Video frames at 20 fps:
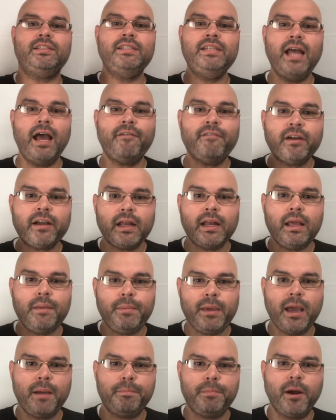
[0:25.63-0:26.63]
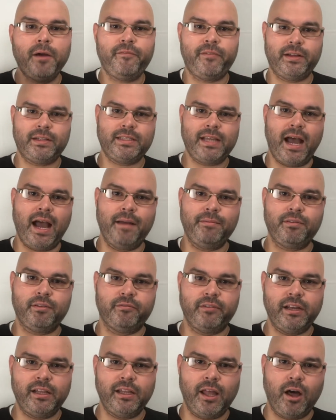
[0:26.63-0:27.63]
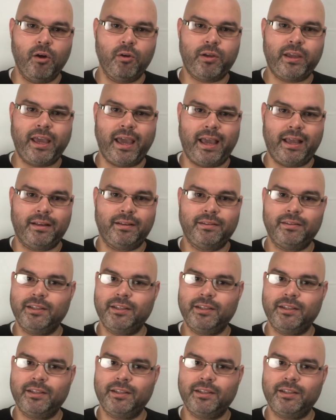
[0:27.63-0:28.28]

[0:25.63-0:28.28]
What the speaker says: never going to be a perfect time to relocate.